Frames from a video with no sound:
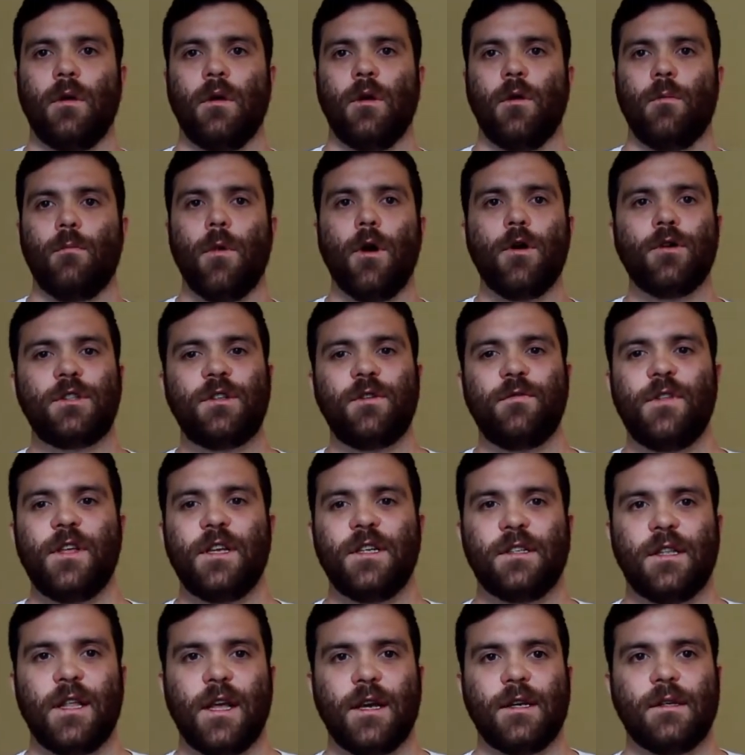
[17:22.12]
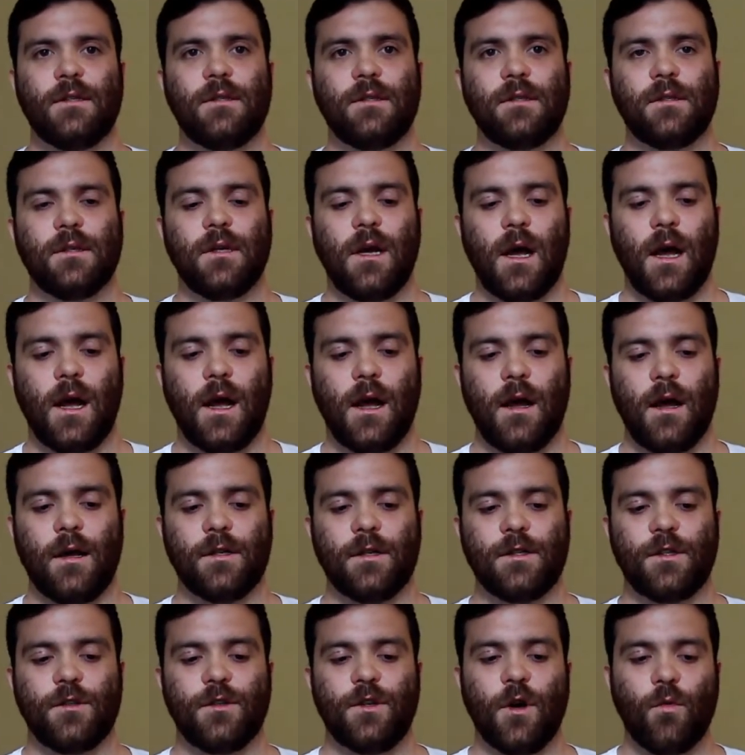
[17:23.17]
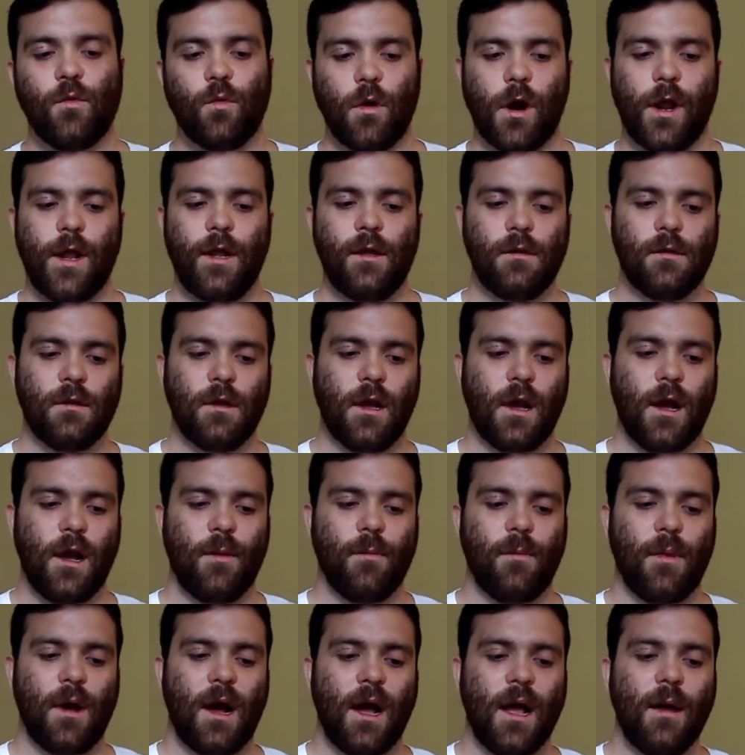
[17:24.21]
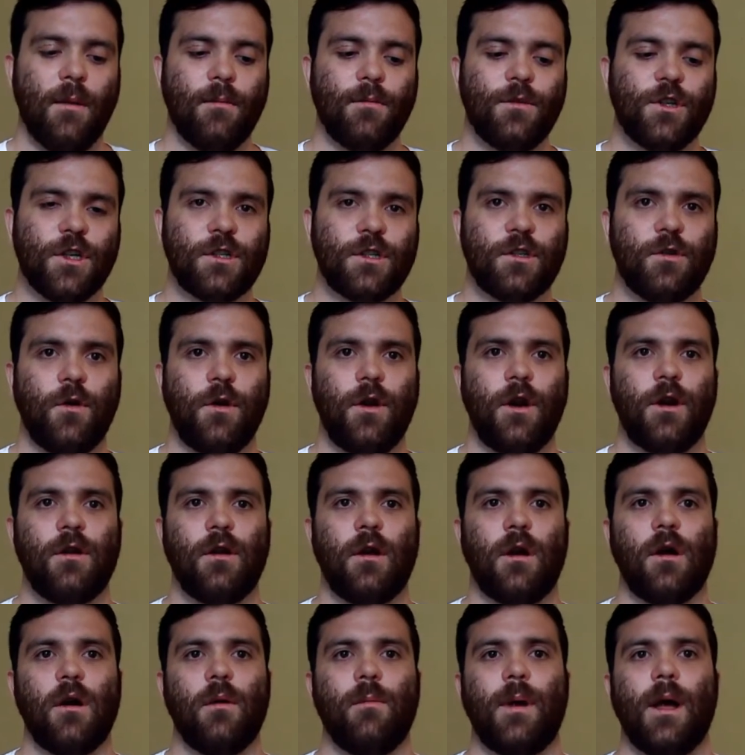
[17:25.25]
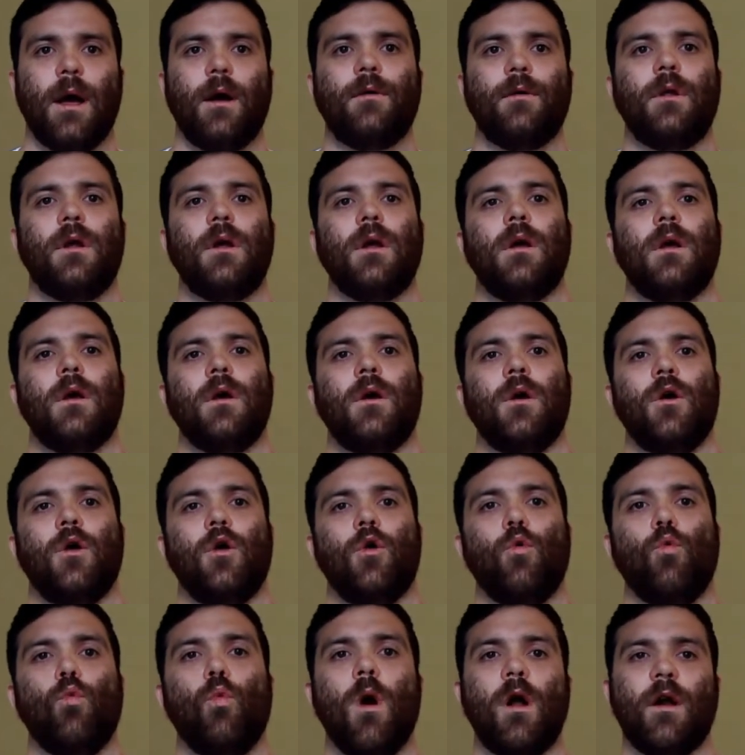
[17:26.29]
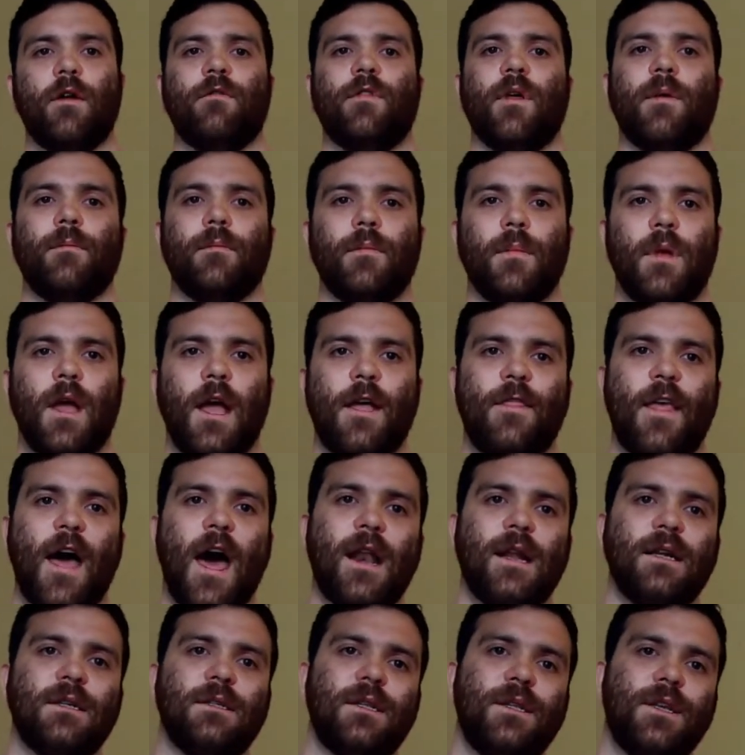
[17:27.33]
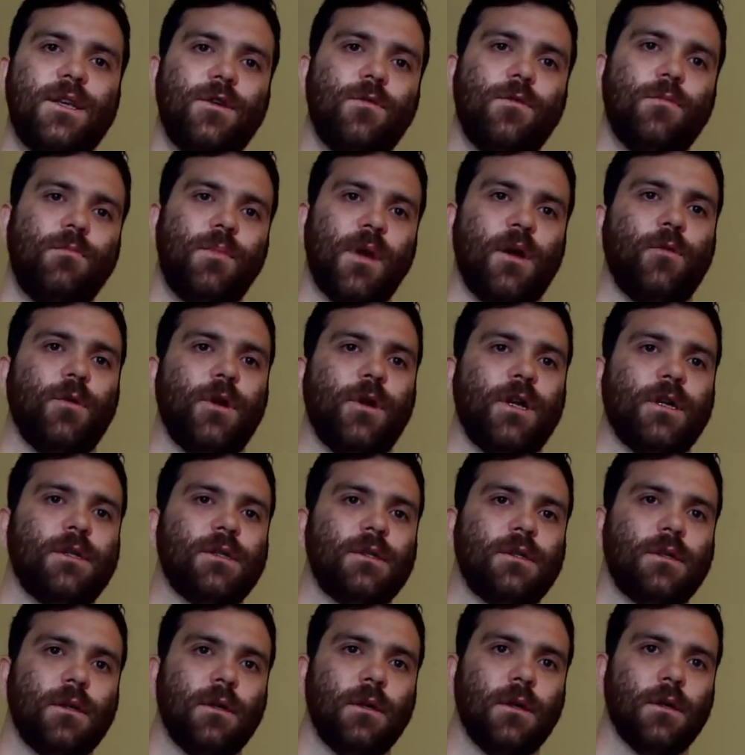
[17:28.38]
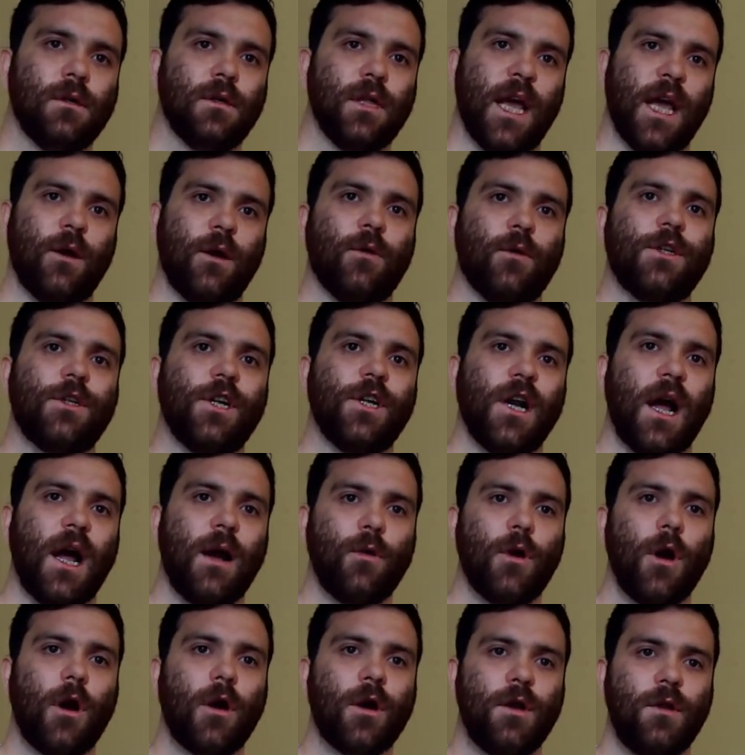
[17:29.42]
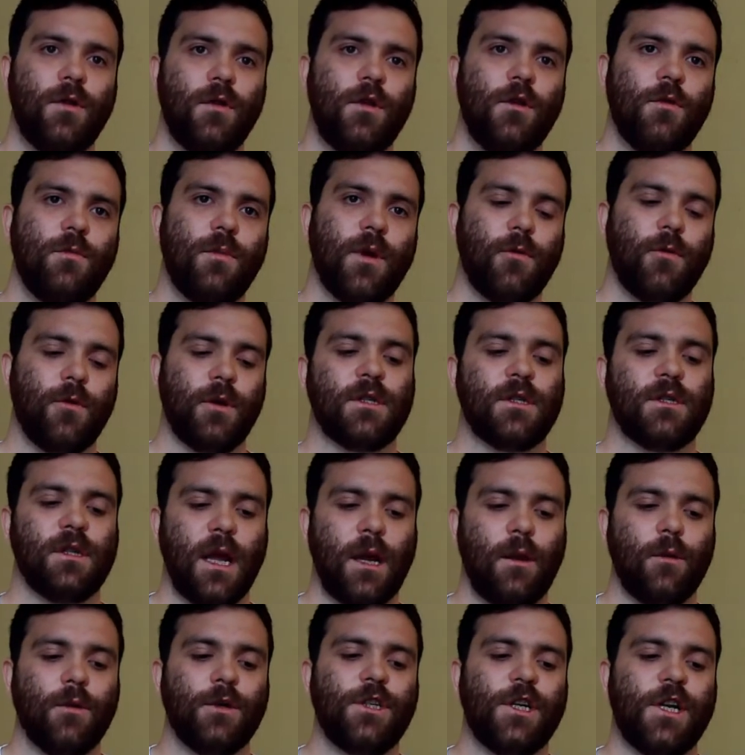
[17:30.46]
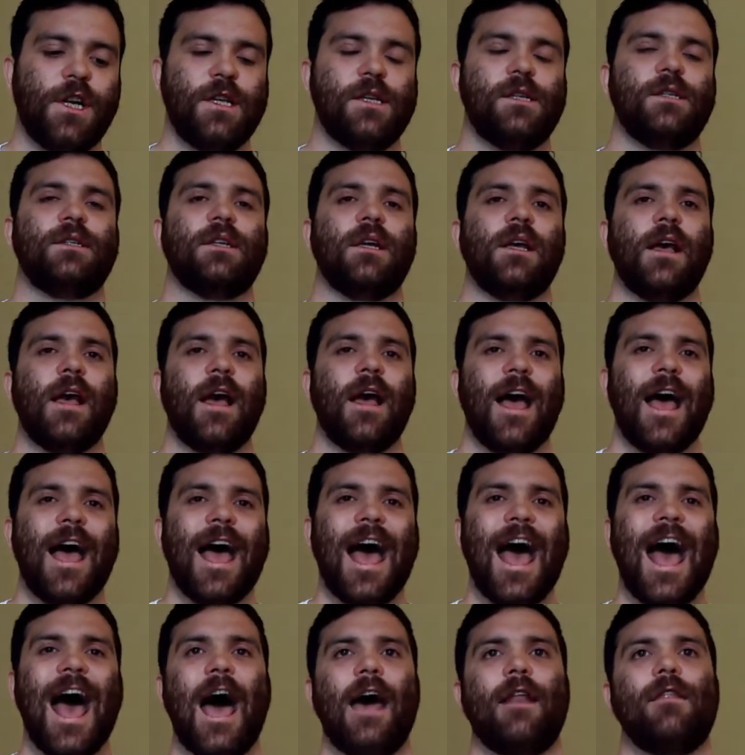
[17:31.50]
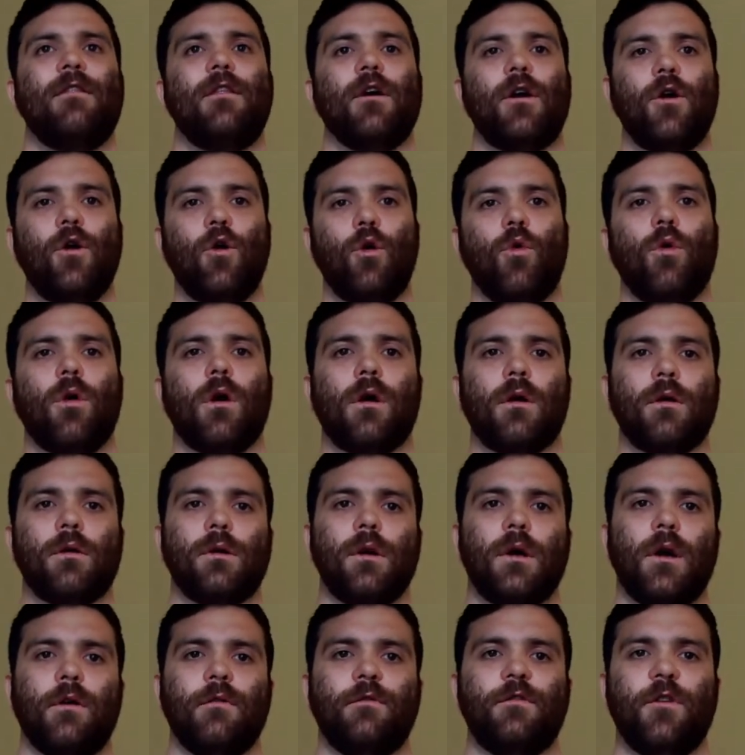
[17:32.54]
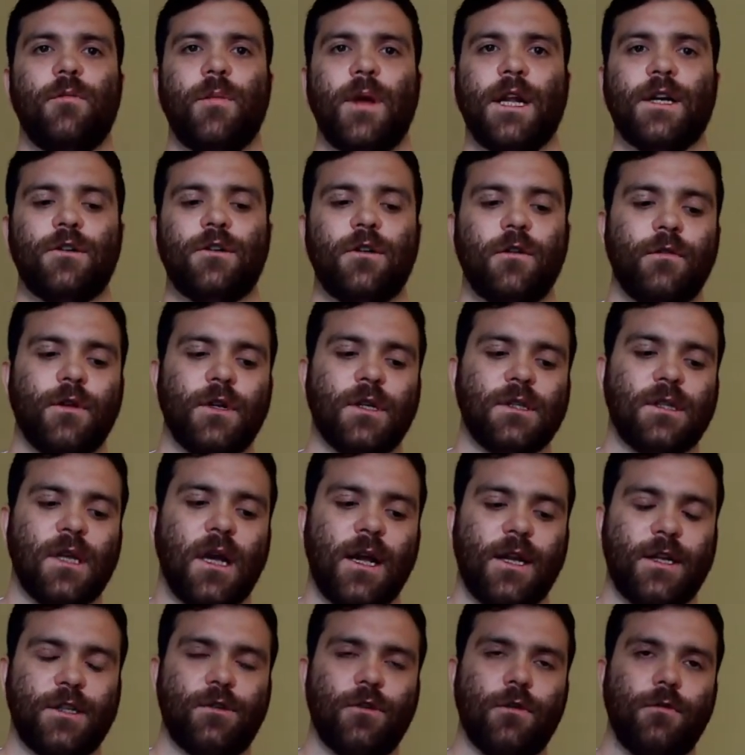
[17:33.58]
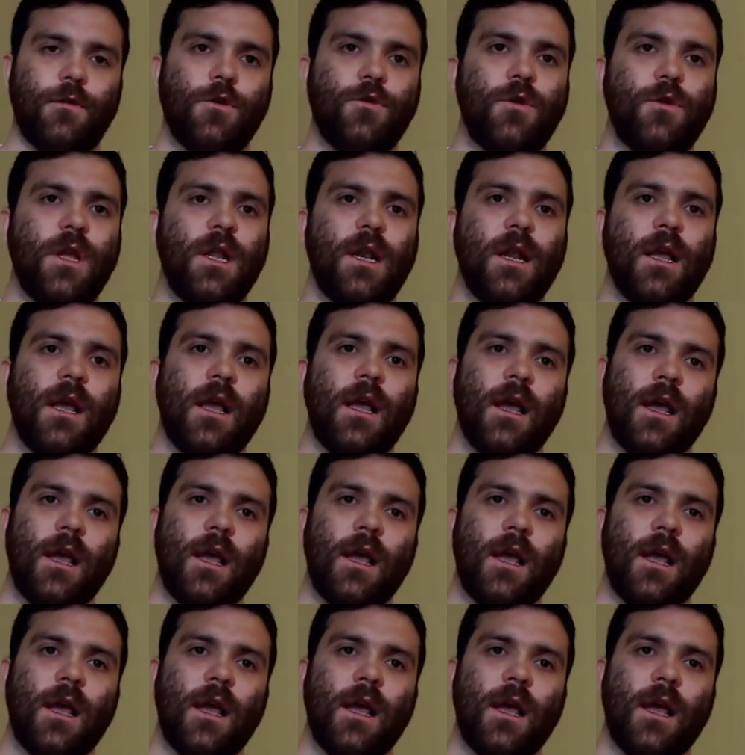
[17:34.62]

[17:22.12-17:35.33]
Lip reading: most of these things, so don't worry. I am just going to talk about one of them, and that is the ubiquitous language. And I would argue the ubiquitous language is at the core of domain-driven design. So if you can